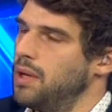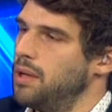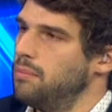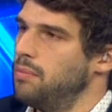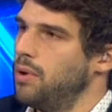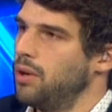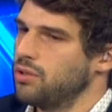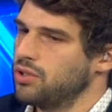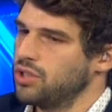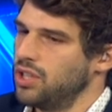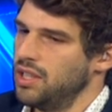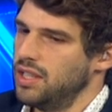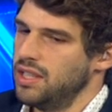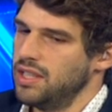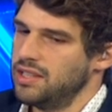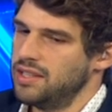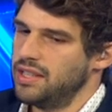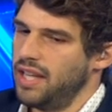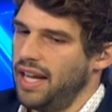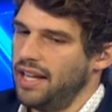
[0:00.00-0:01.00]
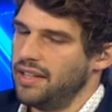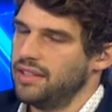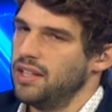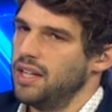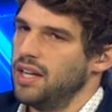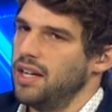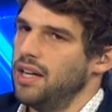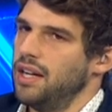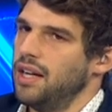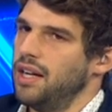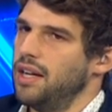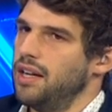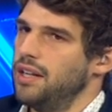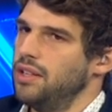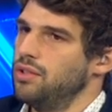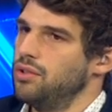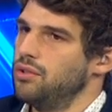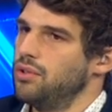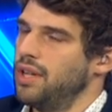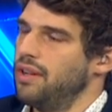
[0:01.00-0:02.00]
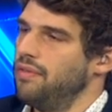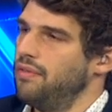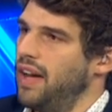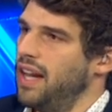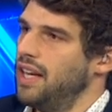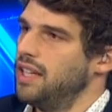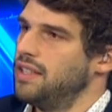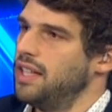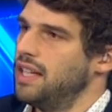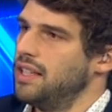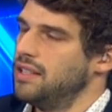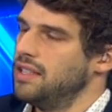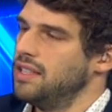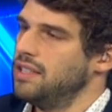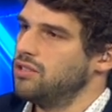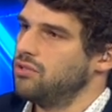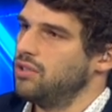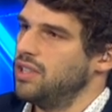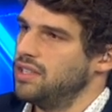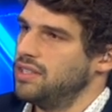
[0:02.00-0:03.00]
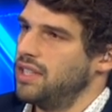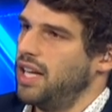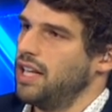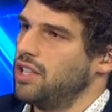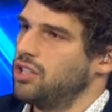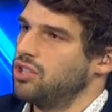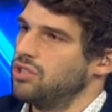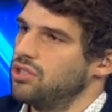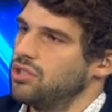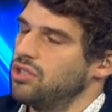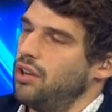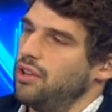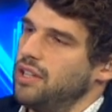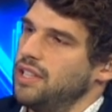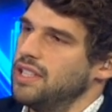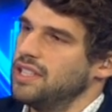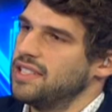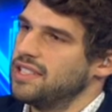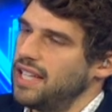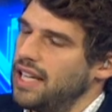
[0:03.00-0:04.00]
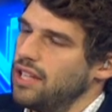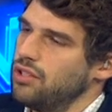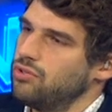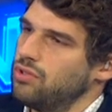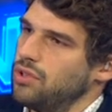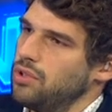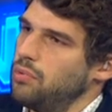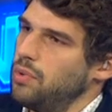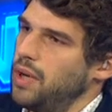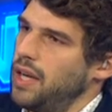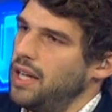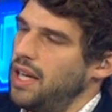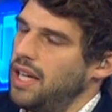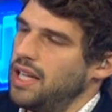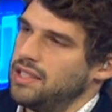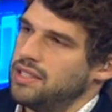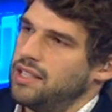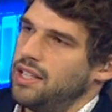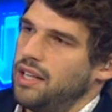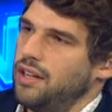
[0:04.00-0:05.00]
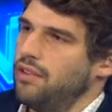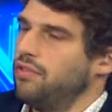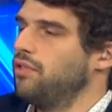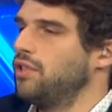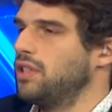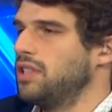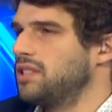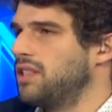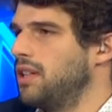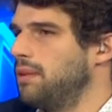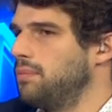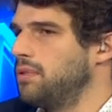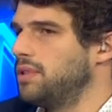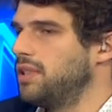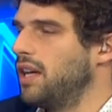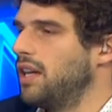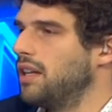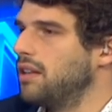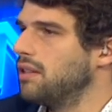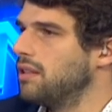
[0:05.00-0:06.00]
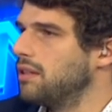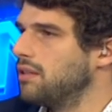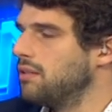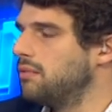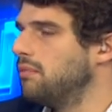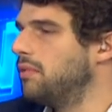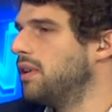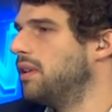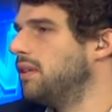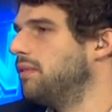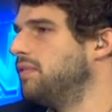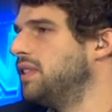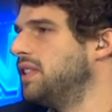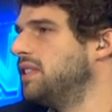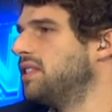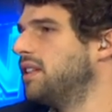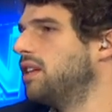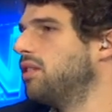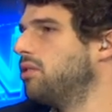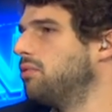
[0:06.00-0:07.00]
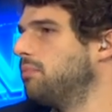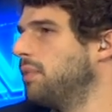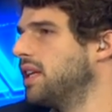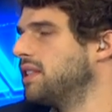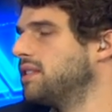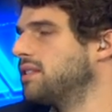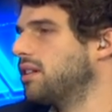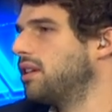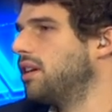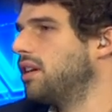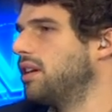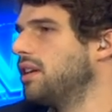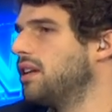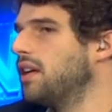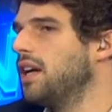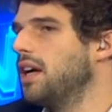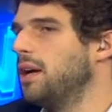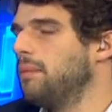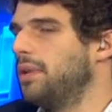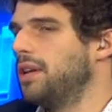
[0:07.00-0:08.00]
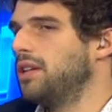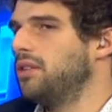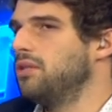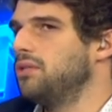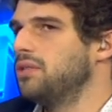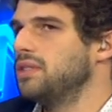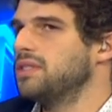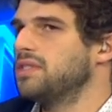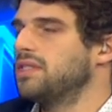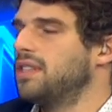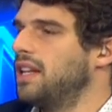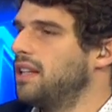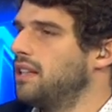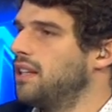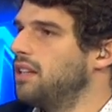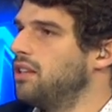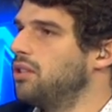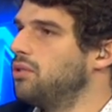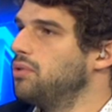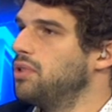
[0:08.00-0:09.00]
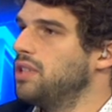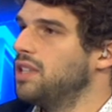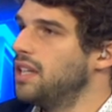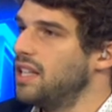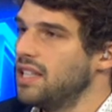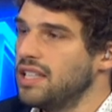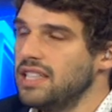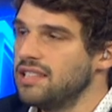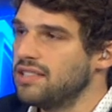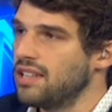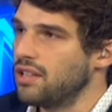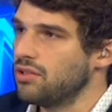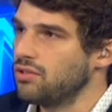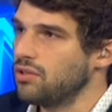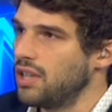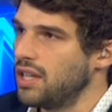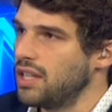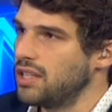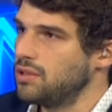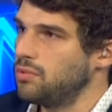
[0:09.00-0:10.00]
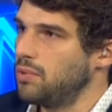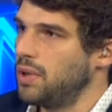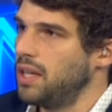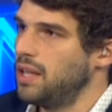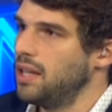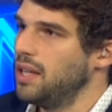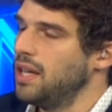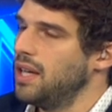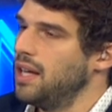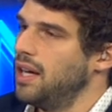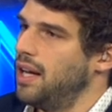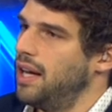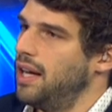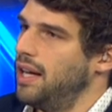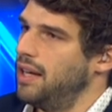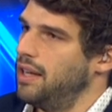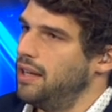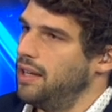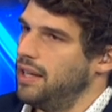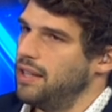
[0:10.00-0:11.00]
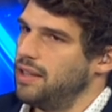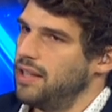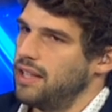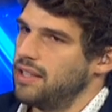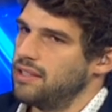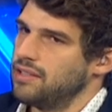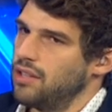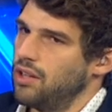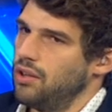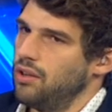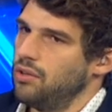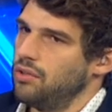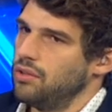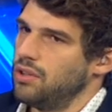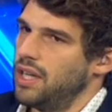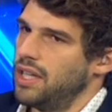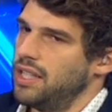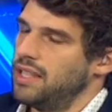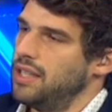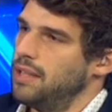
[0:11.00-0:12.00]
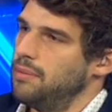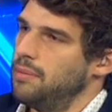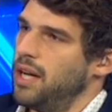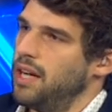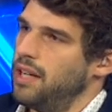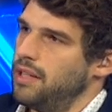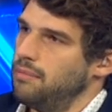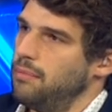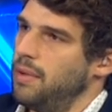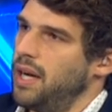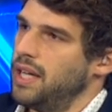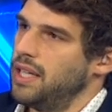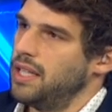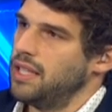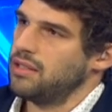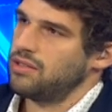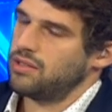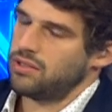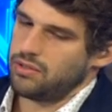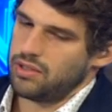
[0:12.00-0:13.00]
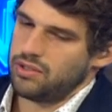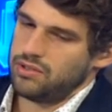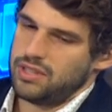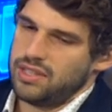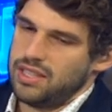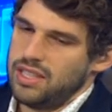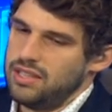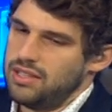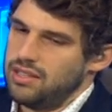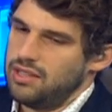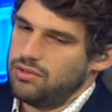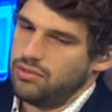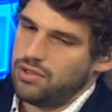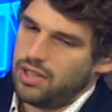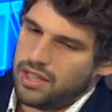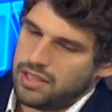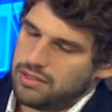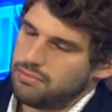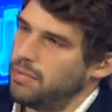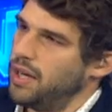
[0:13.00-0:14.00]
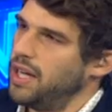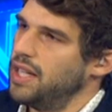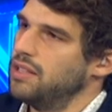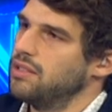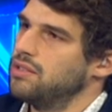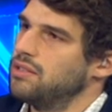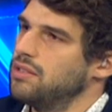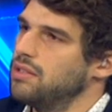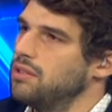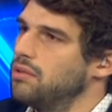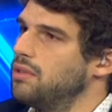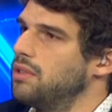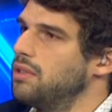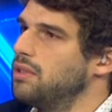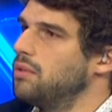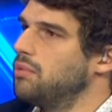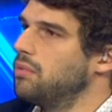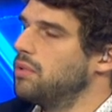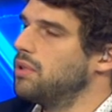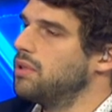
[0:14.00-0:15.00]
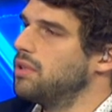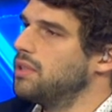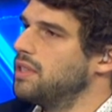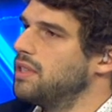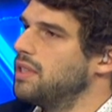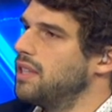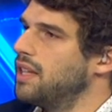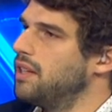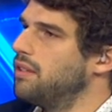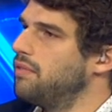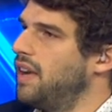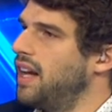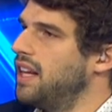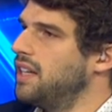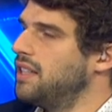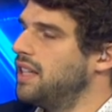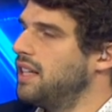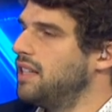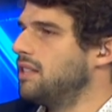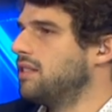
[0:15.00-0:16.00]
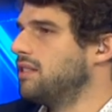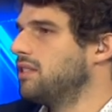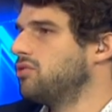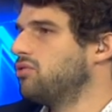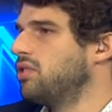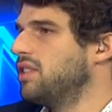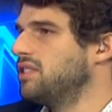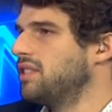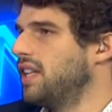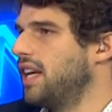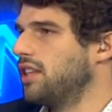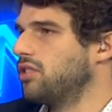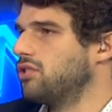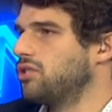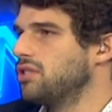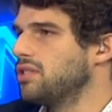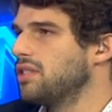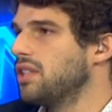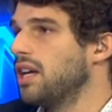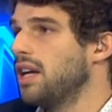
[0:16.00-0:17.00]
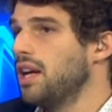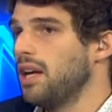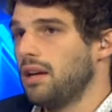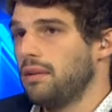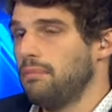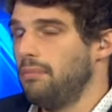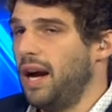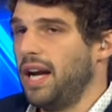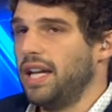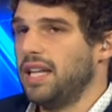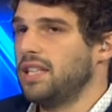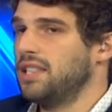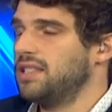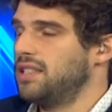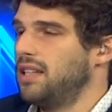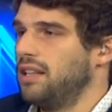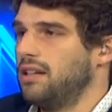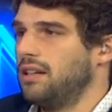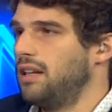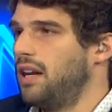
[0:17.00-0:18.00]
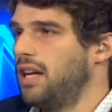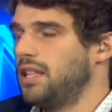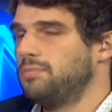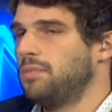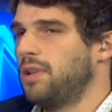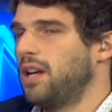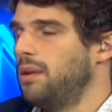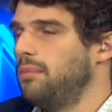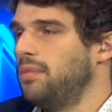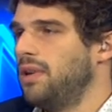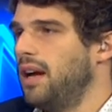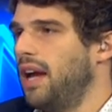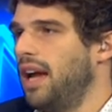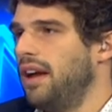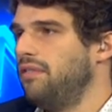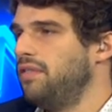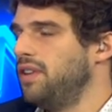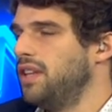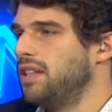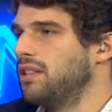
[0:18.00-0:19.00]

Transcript: blockchain is that you can validate these transactions not in a central way as they are, for example, done on Visa or MasterCard, but you instead can do it in a decentralized way. And that is the whole idea behind mining. So there's decentralized miners in the world, and they are validating the transactions. Mining has become a heavy